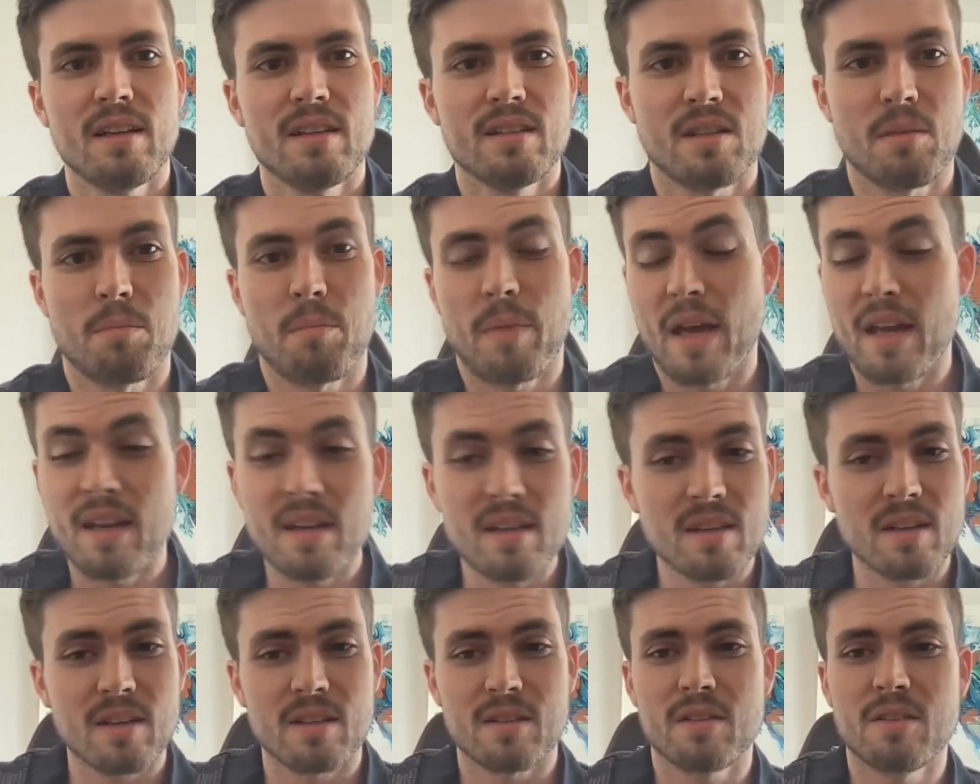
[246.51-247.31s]

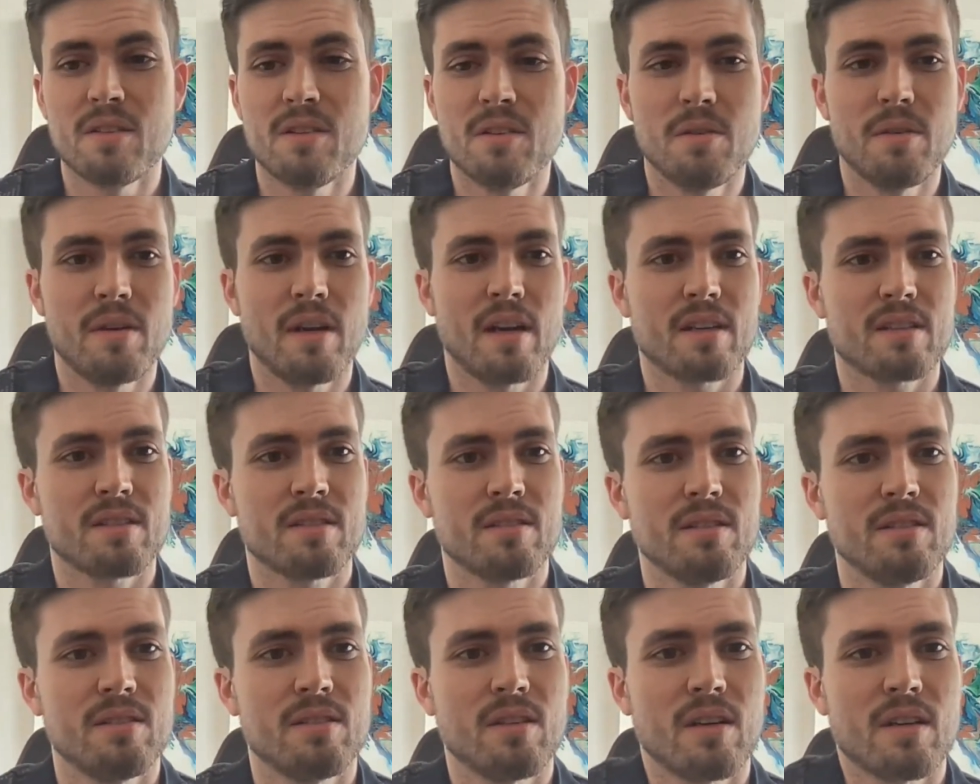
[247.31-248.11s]
depending on who you
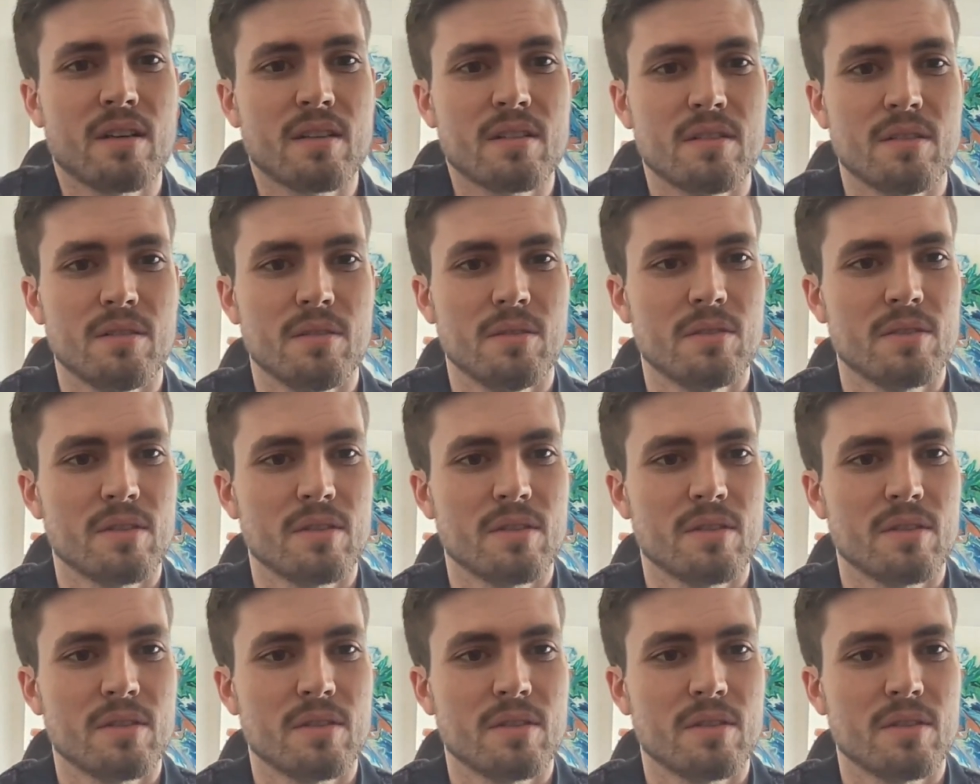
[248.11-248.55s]
actually talk to.